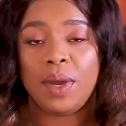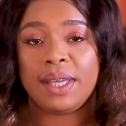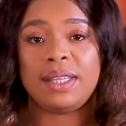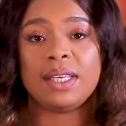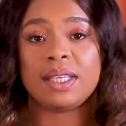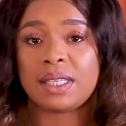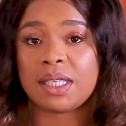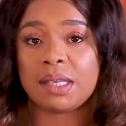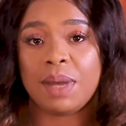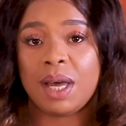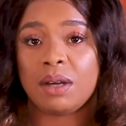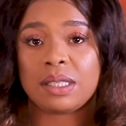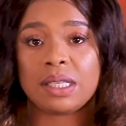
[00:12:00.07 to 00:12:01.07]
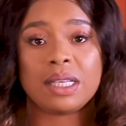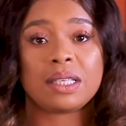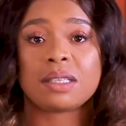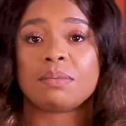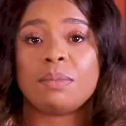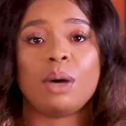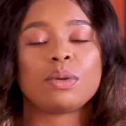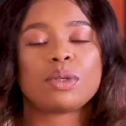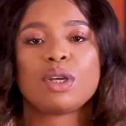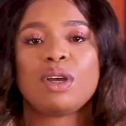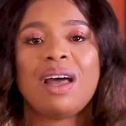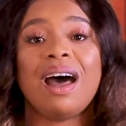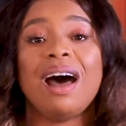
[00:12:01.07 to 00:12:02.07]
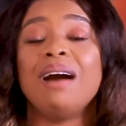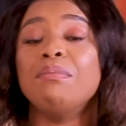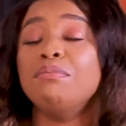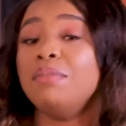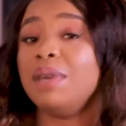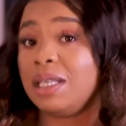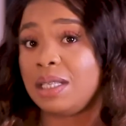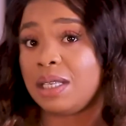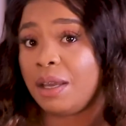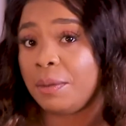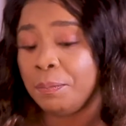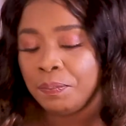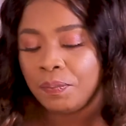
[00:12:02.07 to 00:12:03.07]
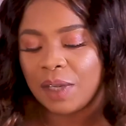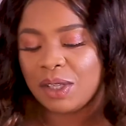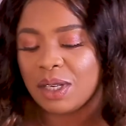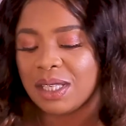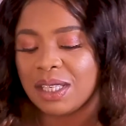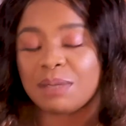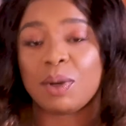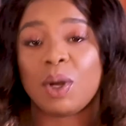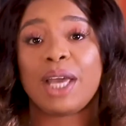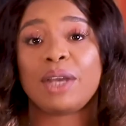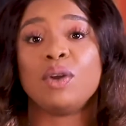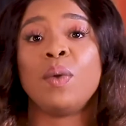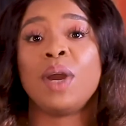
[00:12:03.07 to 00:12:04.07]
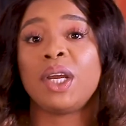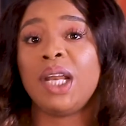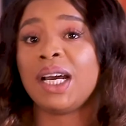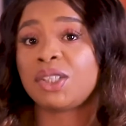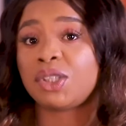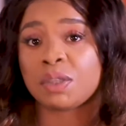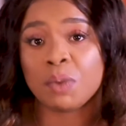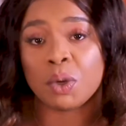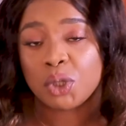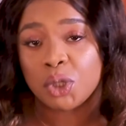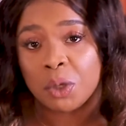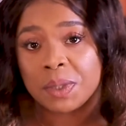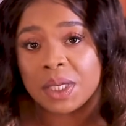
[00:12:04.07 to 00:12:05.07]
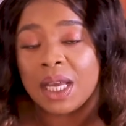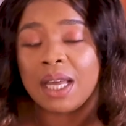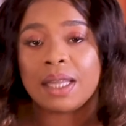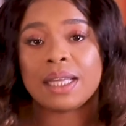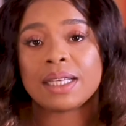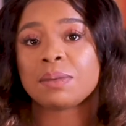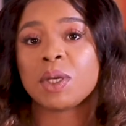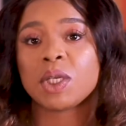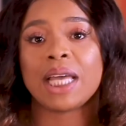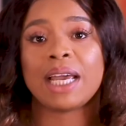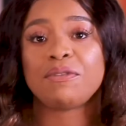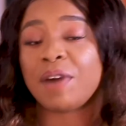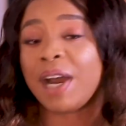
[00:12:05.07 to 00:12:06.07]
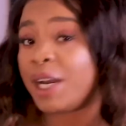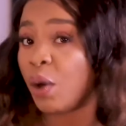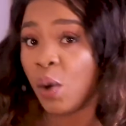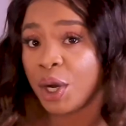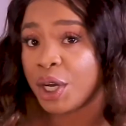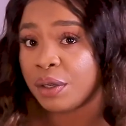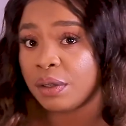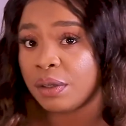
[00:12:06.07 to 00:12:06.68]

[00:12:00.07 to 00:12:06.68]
this smells, it smells amazing. It doesn't smell like your regular small chops that smells like fried oil.